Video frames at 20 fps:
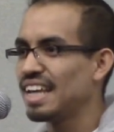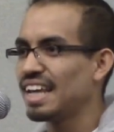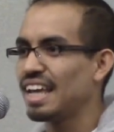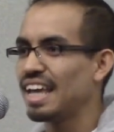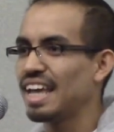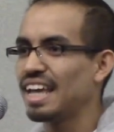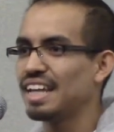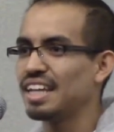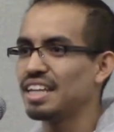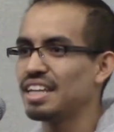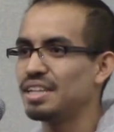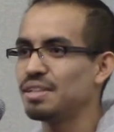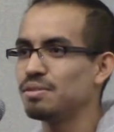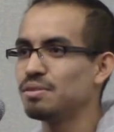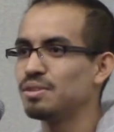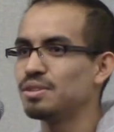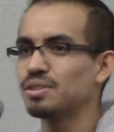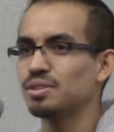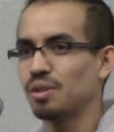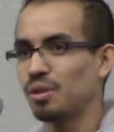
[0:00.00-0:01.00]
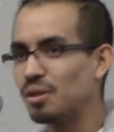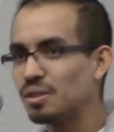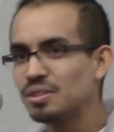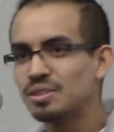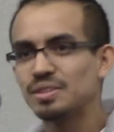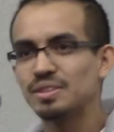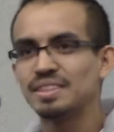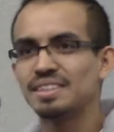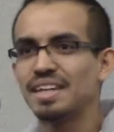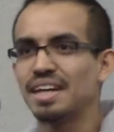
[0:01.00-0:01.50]
and he was
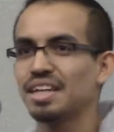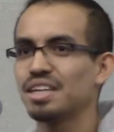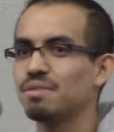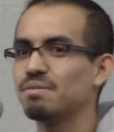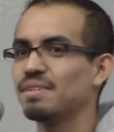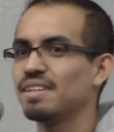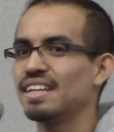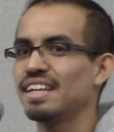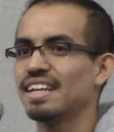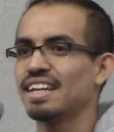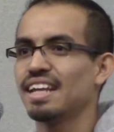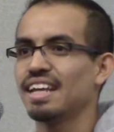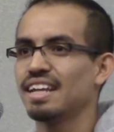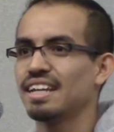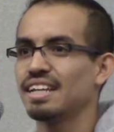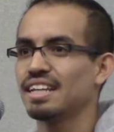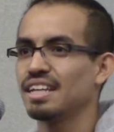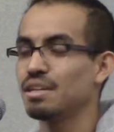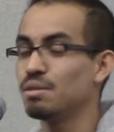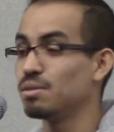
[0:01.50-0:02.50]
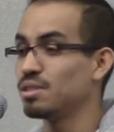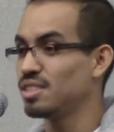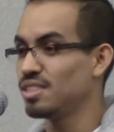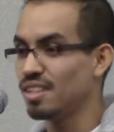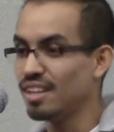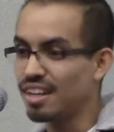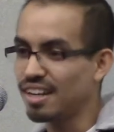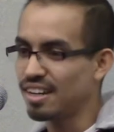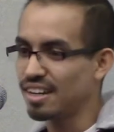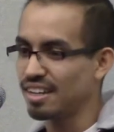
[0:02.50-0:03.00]
also undocumented, and he was
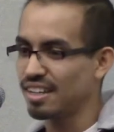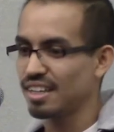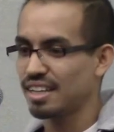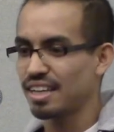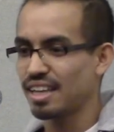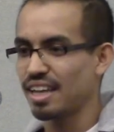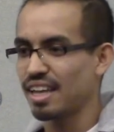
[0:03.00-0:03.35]
young,